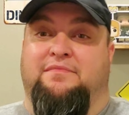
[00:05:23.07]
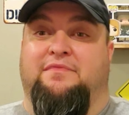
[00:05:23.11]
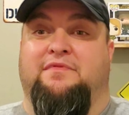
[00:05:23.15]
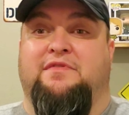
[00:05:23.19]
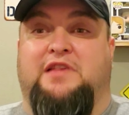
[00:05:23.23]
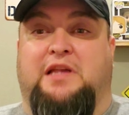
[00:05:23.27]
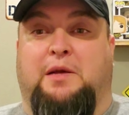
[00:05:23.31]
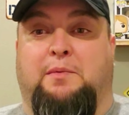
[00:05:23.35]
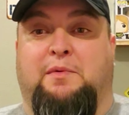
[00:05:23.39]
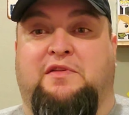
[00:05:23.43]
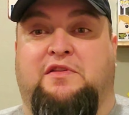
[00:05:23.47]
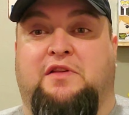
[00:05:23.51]

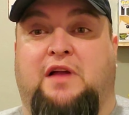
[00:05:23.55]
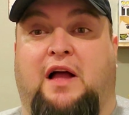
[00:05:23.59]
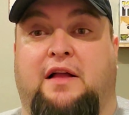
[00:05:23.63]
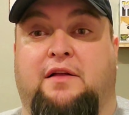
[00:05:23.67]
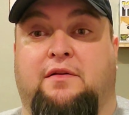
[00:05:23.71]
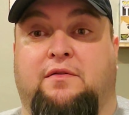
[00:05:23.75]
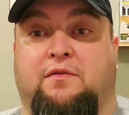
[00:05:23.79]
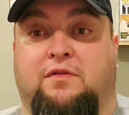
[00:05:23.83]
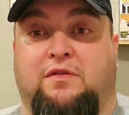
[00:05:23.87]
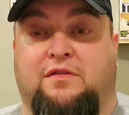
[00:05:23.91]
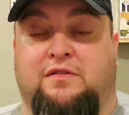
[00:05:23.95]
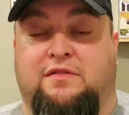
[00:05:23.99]
someone's
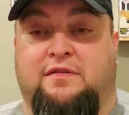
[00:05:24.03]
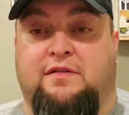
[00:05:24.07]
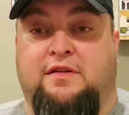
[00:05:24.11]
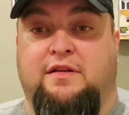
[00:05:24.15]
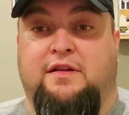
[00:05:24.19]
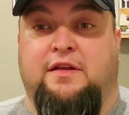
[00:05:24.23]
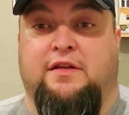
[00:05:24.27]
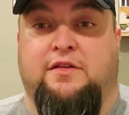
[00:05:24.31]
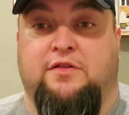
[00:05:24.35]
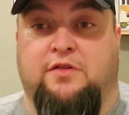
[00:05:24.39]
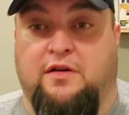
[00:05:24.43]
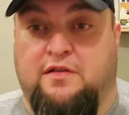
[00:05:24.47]

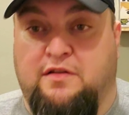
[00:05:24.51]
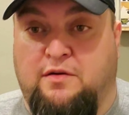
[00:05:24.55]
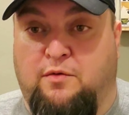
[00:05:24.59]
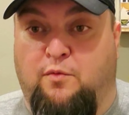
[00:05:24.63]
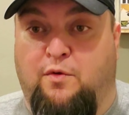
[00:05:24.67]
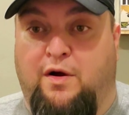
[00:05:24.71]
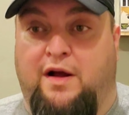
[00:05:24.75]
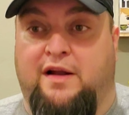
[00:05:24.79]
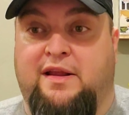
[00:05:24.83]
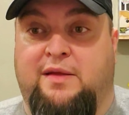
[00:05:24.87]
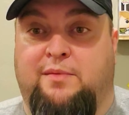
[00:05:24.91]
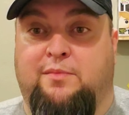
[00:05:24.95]
doesn't
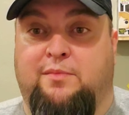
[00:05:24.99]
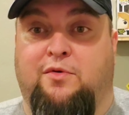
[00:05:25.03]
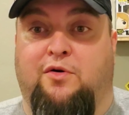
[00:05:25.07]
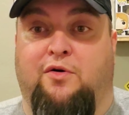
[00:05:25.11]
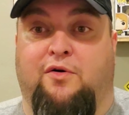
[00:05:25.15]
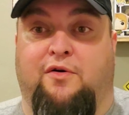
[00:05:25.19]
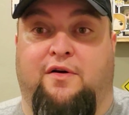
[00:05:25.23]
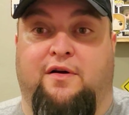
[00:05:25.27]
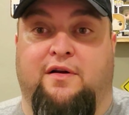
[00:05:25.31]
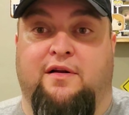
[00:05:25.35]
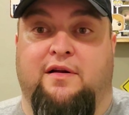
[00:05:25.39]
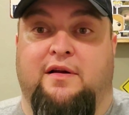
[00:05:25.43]
want
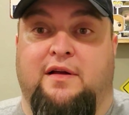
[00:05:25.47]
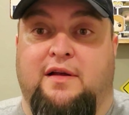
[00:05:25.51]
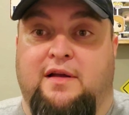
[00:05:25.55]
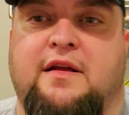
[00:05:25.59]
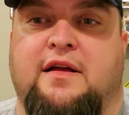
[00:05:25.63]
anymore.